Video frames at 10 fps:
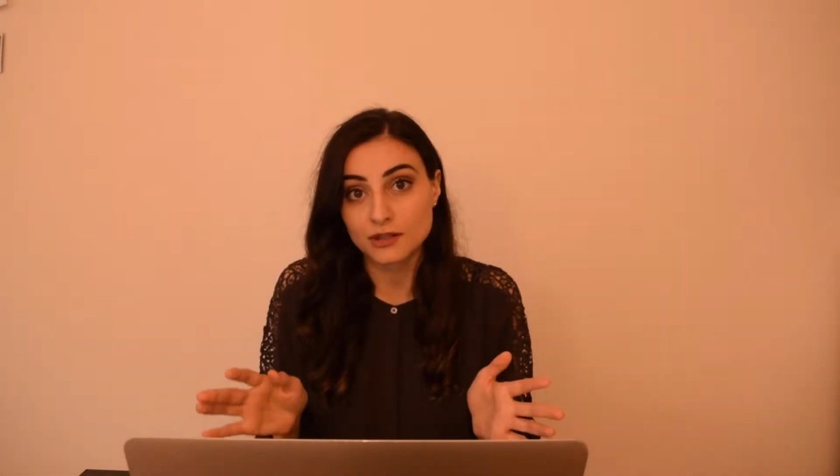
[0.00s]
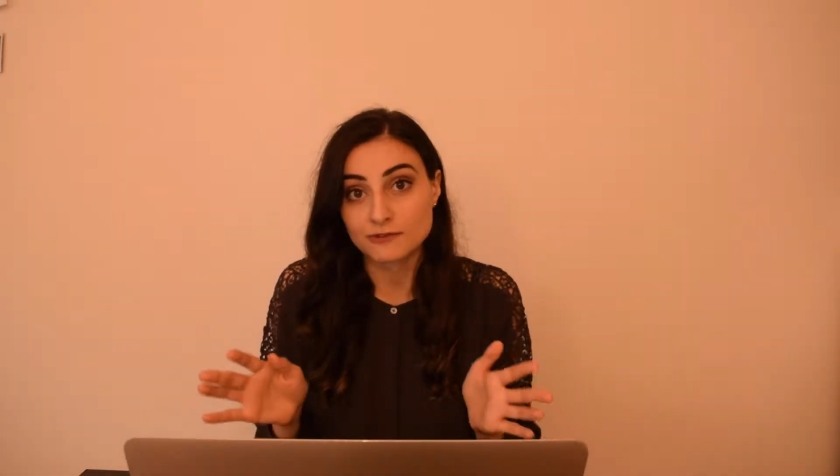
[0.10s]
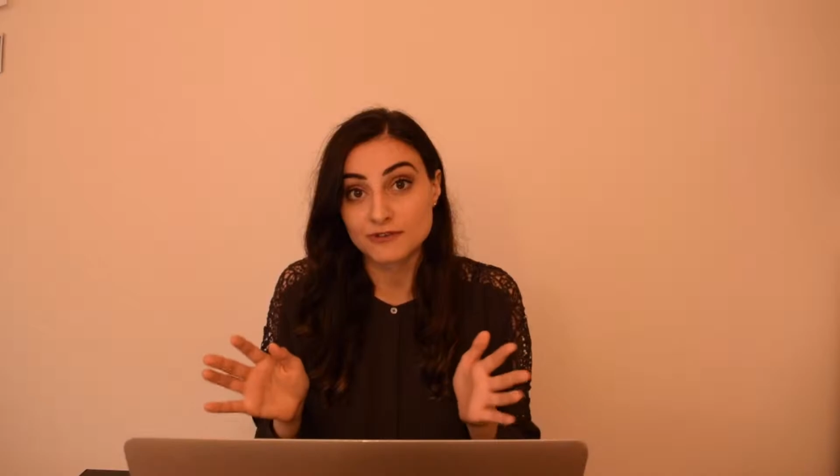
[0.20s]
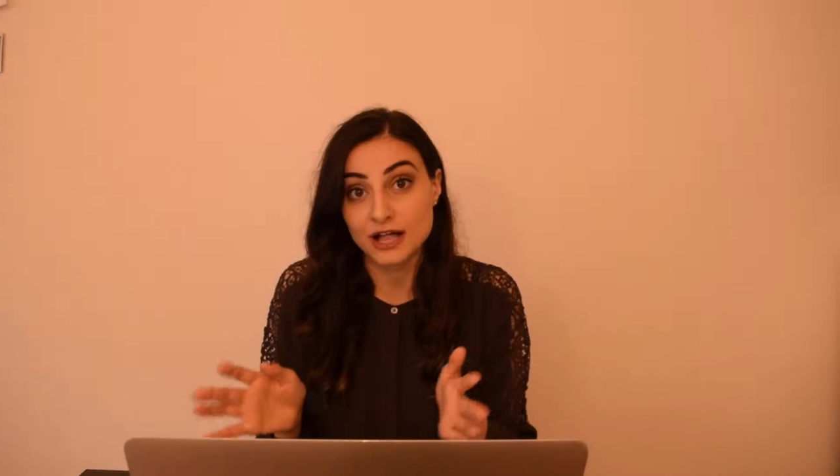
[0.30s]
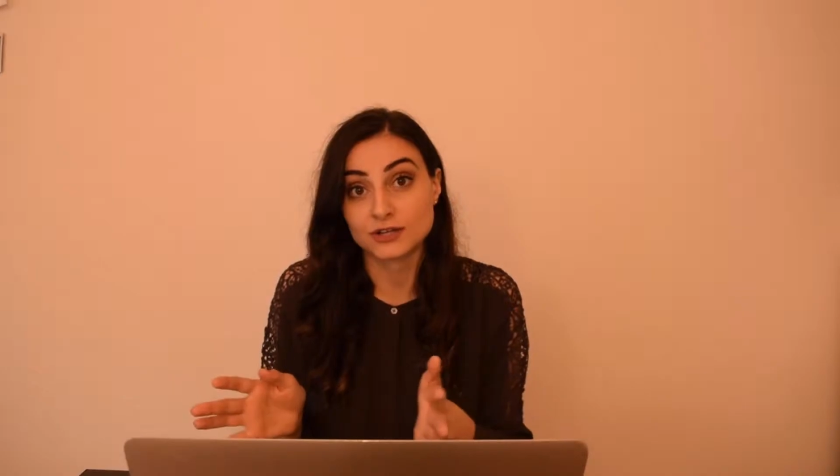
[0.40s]
the
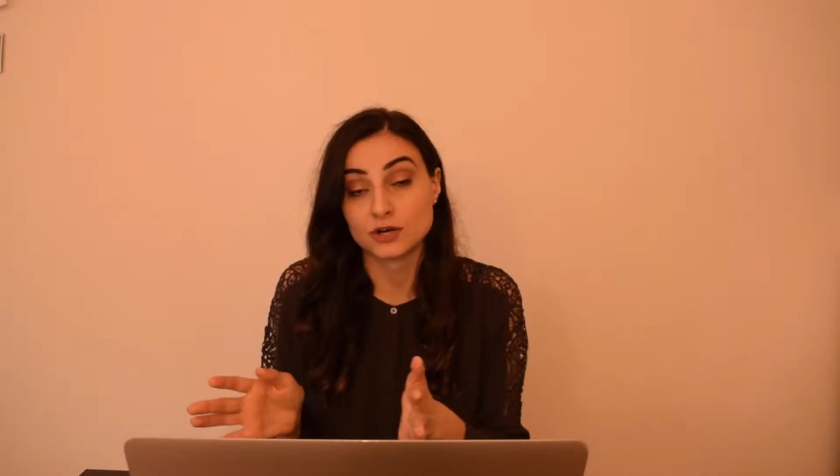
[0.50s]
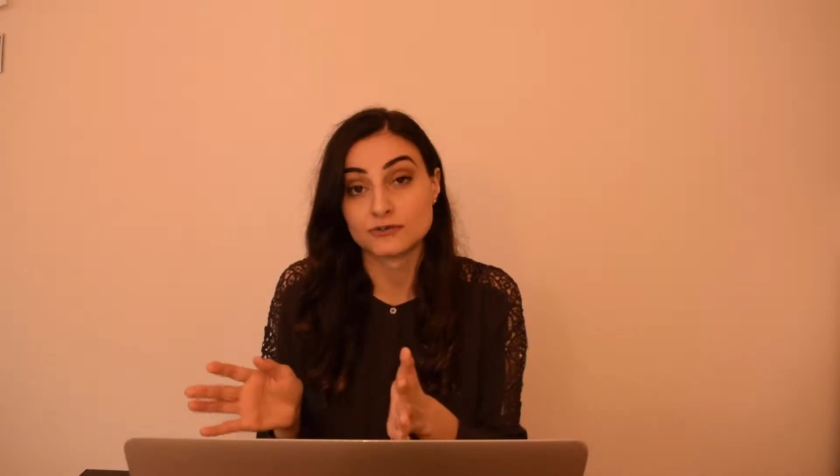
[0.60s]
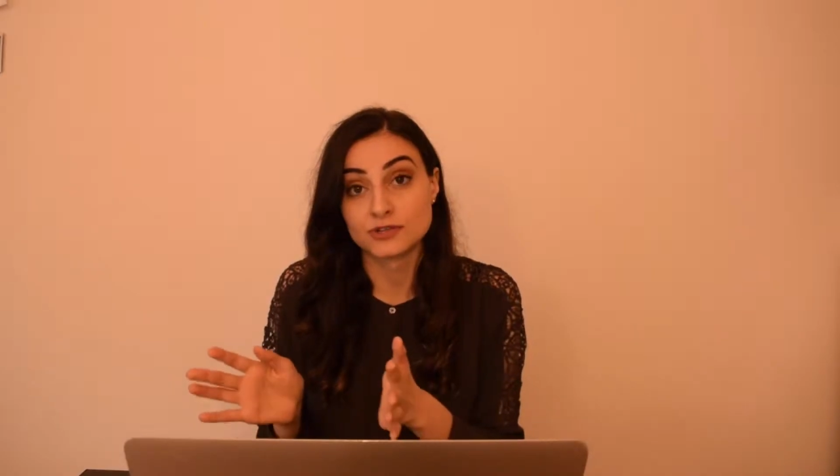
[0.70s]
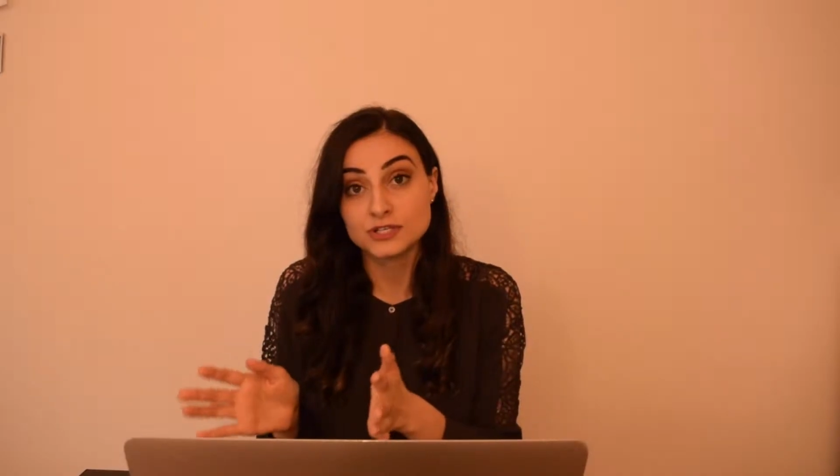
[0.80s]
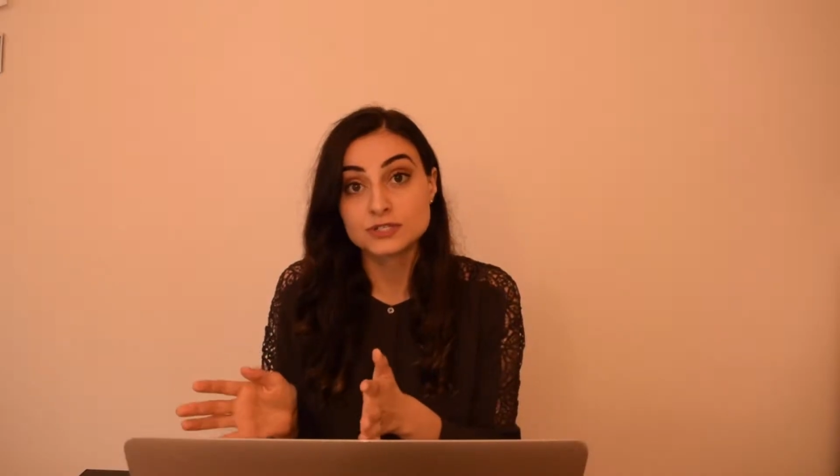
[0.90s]
value
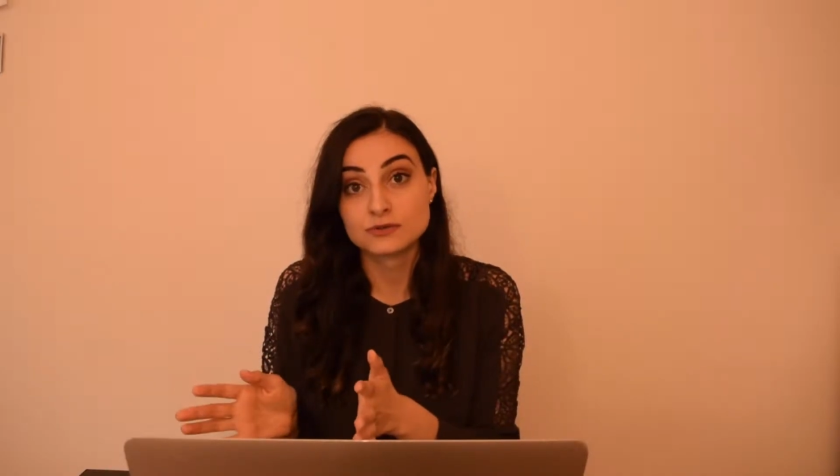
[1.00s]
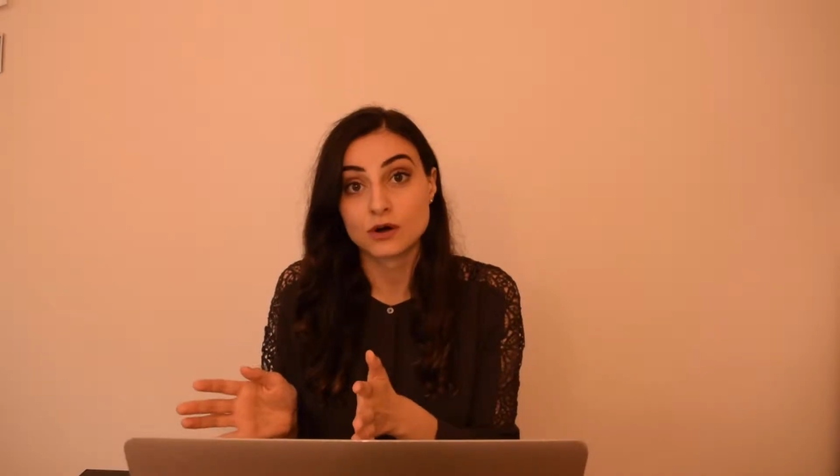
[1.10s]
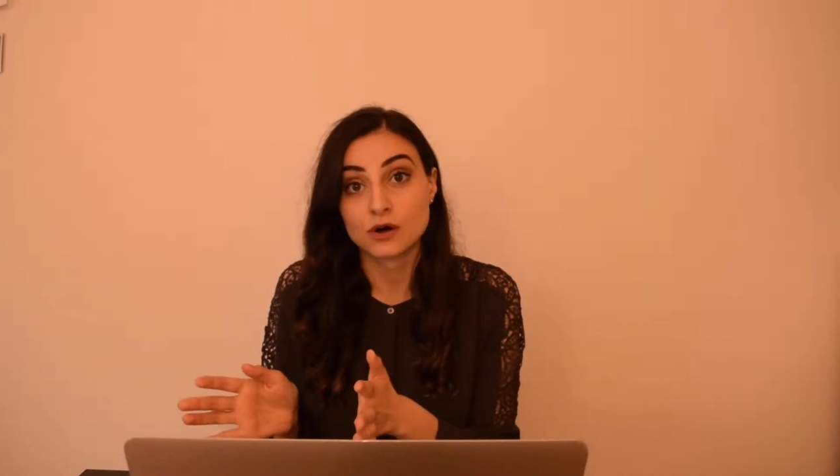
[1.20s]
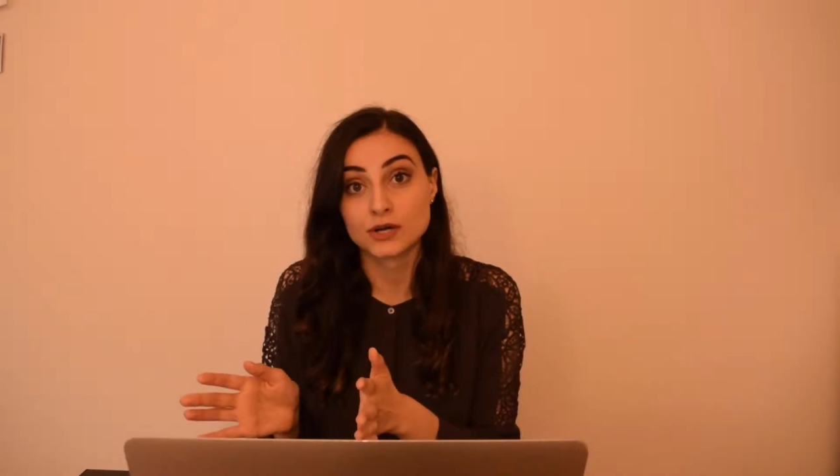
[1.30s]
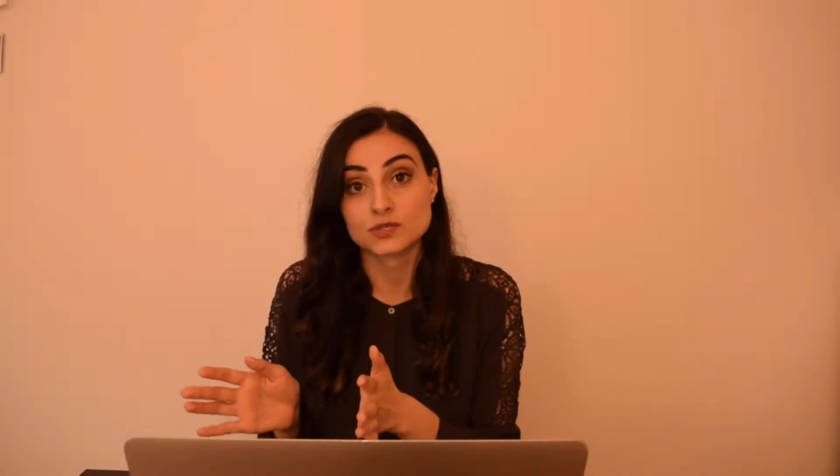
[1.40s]
of these two
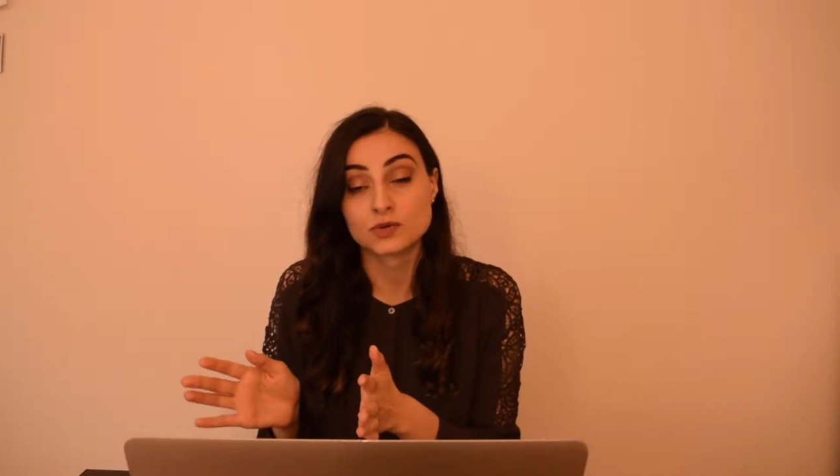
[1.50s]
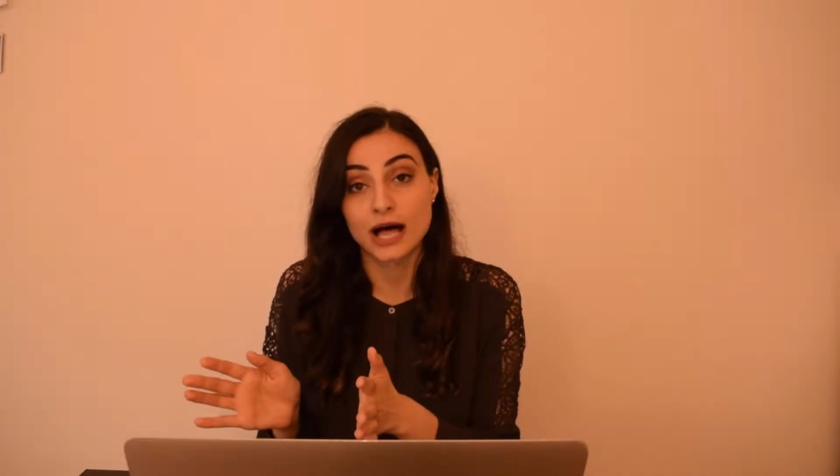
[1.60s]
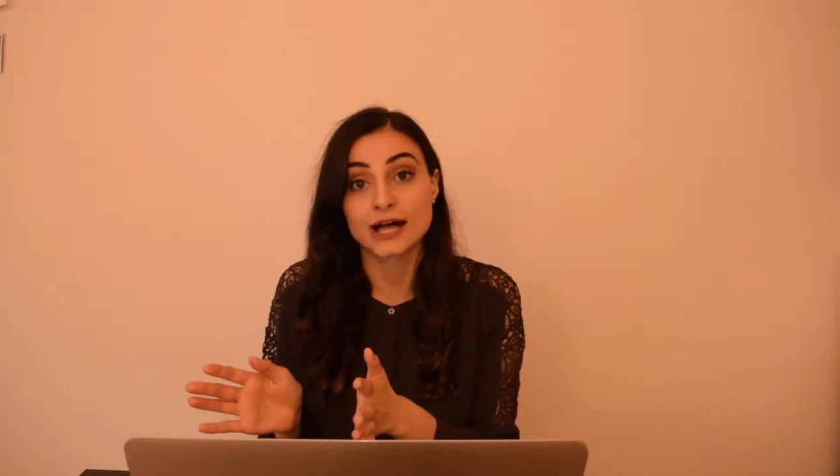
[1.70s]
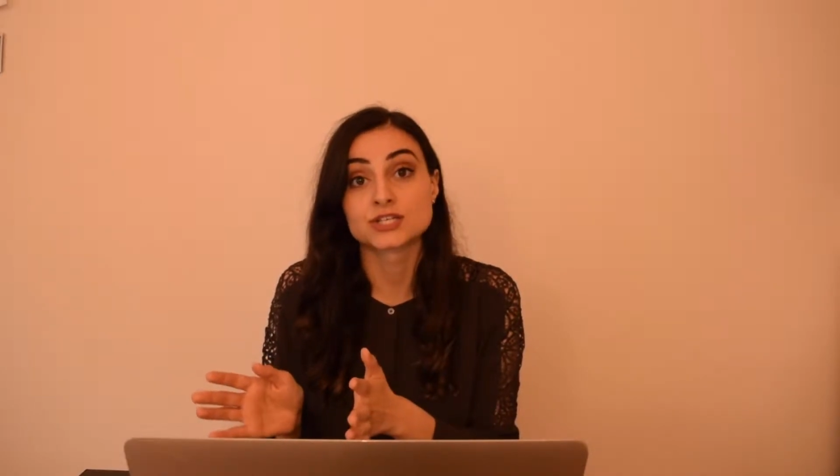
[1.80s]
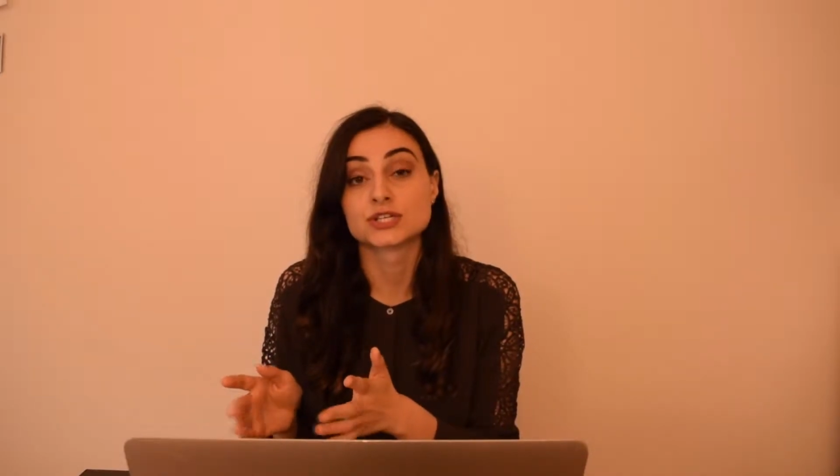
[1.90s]
coins will
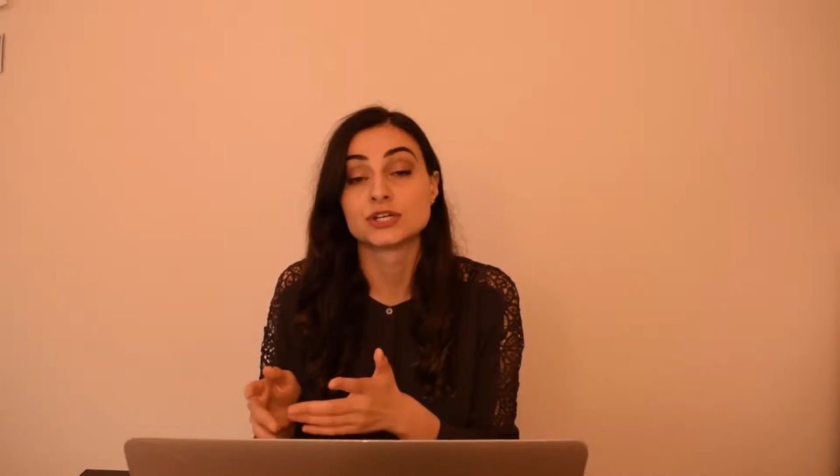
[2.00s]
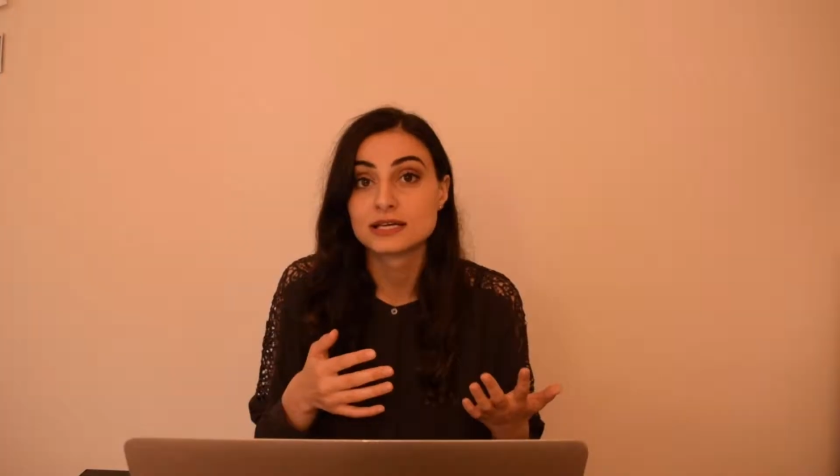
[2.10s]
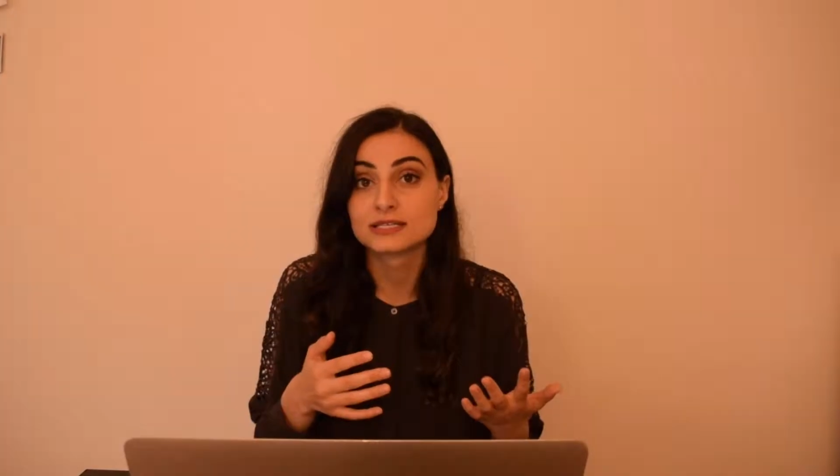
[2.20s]
actually